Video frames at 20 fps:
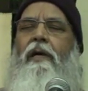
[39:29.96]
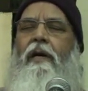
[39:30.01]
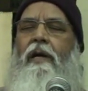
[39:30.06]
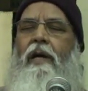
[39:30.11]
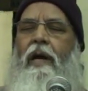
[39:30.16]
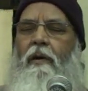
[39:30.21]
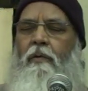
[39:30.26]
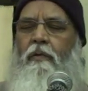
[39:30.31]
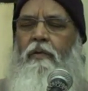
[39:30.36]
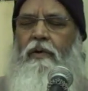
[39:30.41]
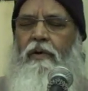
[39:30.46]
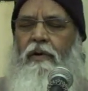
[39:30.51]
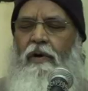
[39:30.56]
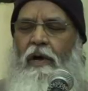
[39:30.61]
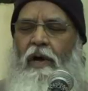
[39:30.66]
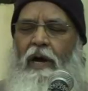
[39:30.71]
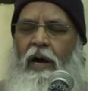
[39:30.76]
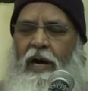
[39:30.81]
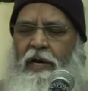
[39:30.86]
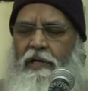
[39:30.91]
the ground.
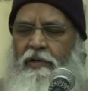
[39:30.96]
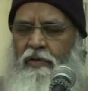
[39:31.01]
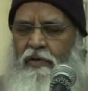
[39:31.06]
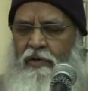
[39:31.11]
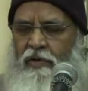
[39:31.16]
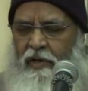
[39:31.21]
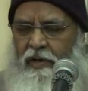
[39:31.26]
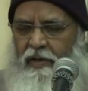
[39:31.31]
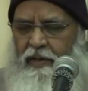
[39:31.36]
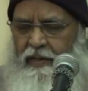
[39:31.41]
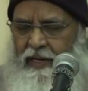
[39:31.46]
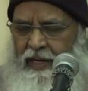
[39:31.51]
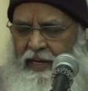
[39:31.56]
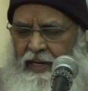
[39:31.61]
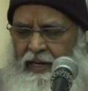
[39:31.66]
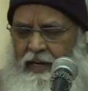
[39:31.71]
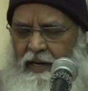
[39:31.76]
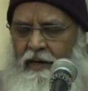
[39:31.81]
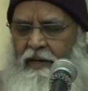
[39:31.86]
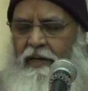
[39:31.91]
I should not
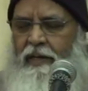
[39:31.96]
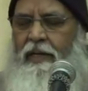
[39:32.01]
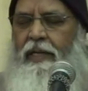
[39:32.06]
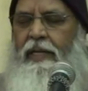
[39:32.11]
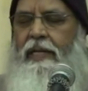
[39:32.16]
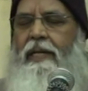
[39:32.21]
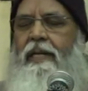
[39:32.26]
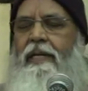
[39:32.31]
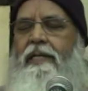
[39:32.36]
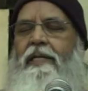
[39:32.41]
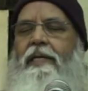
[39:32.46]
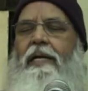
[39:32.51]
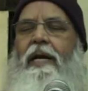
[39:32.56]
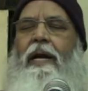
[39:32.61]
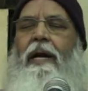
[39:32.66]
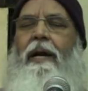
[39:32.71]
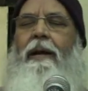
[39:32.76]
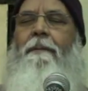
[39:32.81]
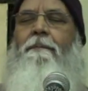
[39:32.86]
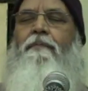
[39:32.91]
die on, in the
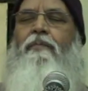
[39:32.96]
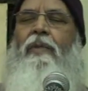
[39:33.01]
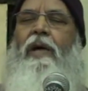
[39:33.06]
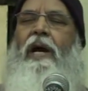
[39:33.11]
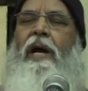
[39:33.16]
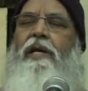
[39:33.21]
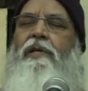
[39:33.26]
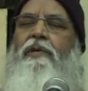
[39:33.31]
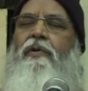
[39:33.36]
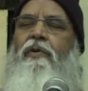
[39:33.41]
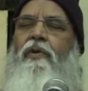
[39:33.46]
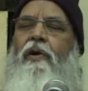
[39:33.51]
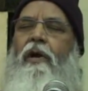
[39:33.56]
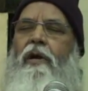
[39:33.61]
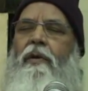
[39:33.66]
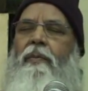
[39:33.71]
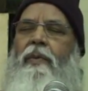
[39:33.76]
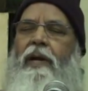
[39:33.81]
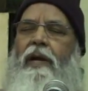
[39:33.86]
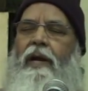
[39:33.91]
sky. I should
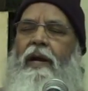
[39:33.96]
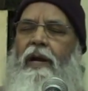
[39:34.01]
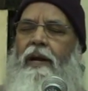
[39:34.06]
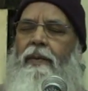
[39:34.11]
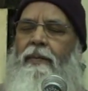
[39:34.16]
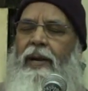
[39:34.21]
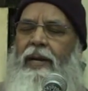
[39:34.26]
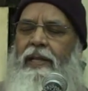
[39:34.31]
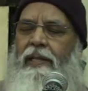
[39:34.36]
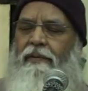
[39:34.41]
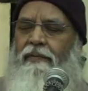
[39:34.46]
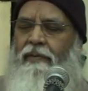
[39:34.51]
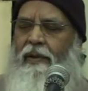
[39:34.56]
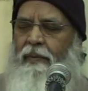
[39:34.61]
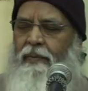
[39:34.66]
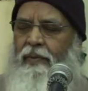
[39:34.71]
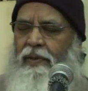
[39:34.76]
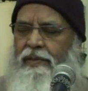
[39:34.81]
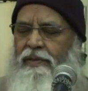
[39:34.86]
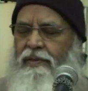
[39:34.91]
not be killed by the
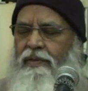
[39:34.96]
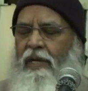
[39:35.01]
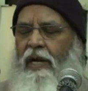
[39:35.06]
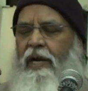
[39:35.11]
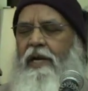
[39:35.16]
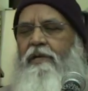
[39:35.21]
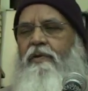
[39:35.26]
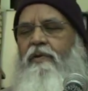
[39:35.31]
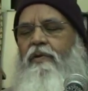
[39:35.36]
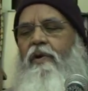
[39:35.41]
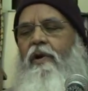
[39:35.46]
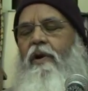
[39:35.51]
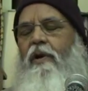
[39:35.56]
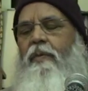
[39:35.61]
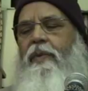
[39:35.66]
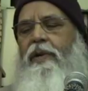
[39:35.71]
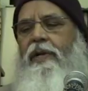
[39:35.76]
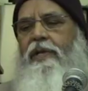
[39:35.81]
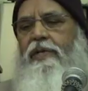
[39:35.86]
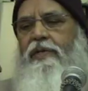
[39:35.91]
weapons. I should
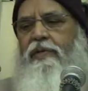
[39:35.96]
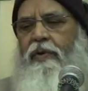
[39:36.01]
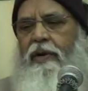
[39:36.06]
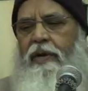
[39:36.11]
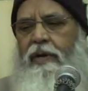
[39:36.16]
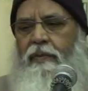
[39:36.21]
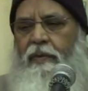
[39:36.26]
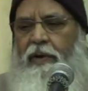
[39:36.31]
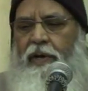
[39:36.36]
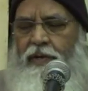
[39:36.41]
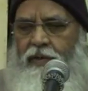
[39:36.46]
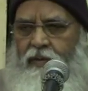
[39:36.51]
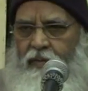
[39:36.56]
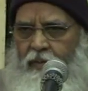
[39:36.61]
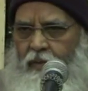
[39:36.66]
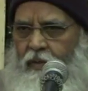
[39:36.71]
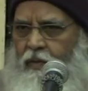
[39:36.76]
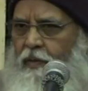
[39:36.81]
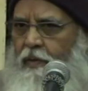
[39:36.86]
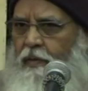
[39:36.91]
not be destroyed by the.
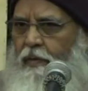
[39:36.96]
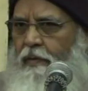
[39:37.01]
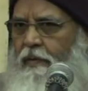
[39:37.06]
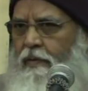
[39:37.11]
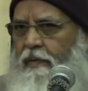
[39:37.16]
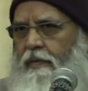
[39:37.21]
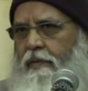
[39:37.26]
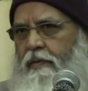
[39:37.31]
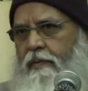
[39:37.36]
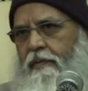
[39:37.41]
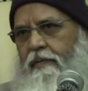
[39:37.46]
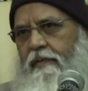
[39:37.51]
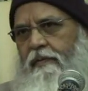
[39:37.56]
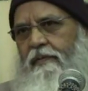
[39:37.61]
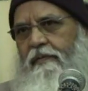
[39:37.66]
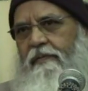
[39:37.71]
Oh.